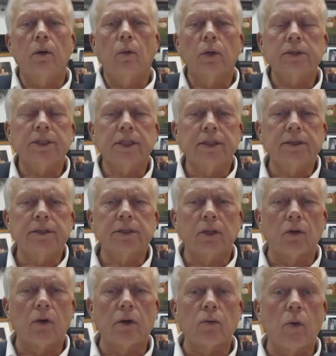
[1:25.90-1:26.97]
what does the
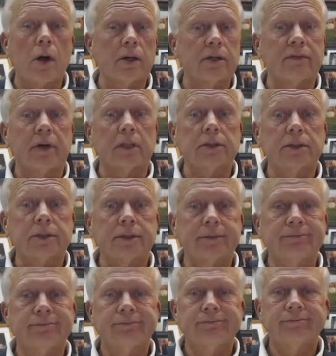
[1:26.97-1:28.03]
Lord want of us?
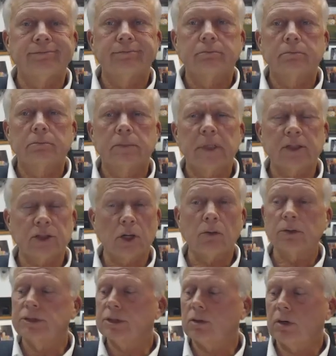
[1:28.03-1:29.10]
That's
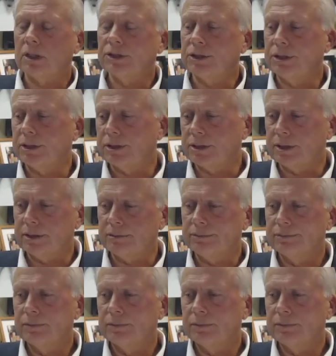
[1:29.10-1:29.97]
always the question, isn't it?